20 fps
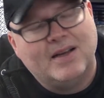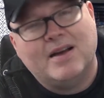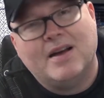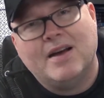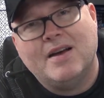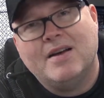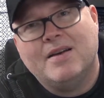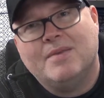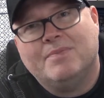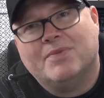
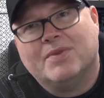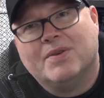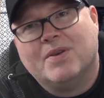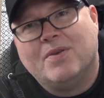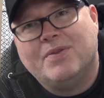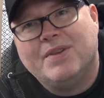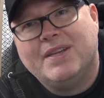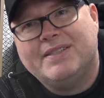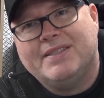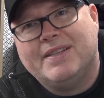
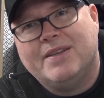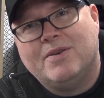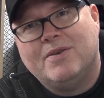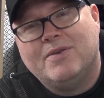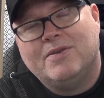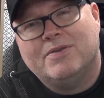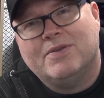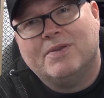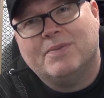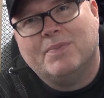Got this
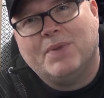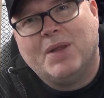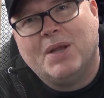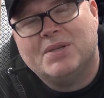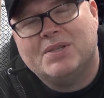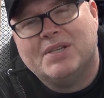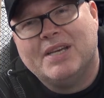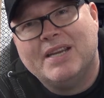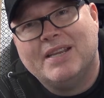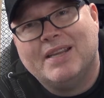little
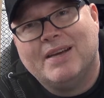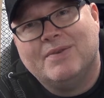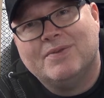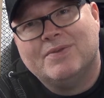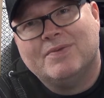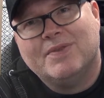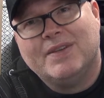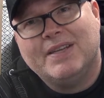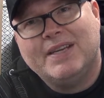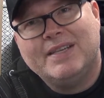plushie that
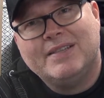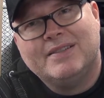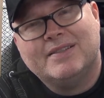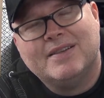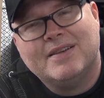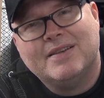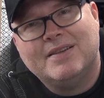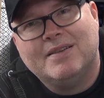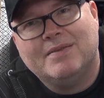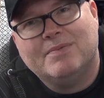was released.
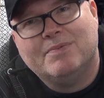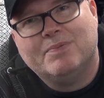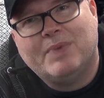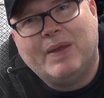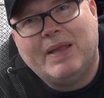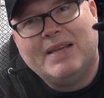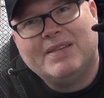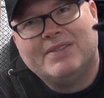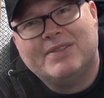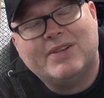
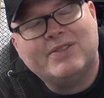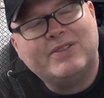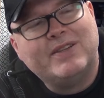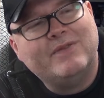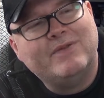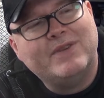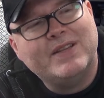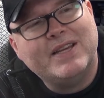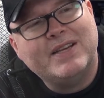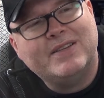PlayStation
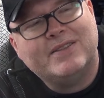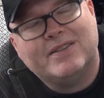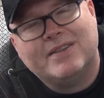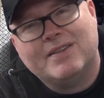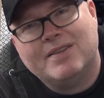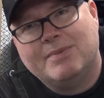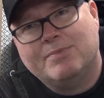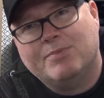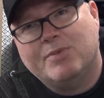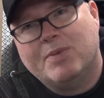have released
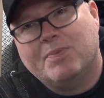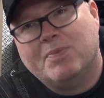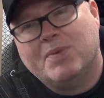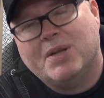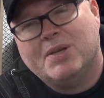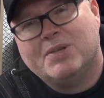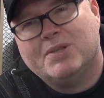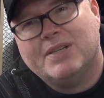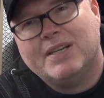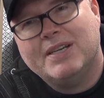a number of
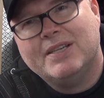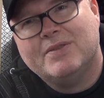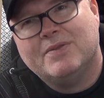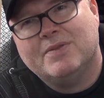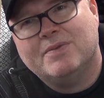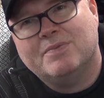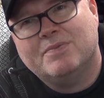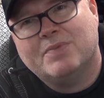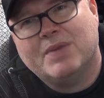plushies on